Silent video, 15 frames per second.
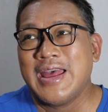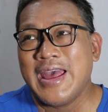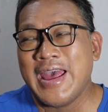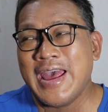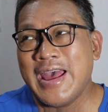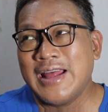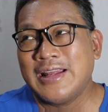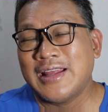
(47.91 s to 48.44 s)

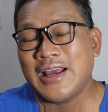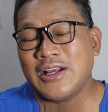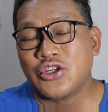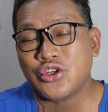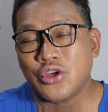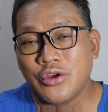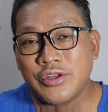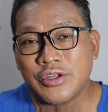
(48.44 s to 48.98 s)
And I
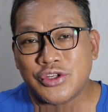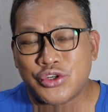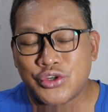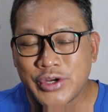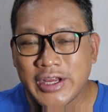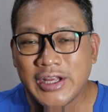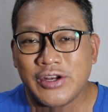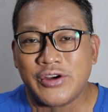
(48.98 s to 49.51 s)
saw the
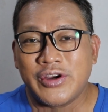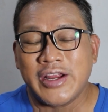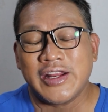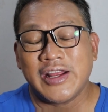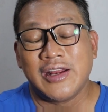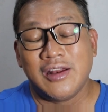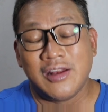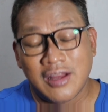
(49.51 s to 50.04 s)
trailer and
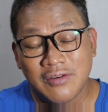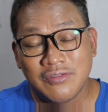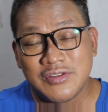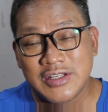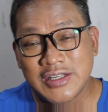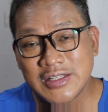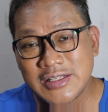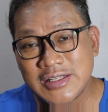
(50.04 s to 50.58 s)
I
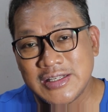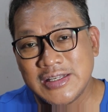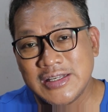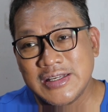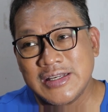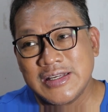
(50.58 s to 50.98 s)
loved it.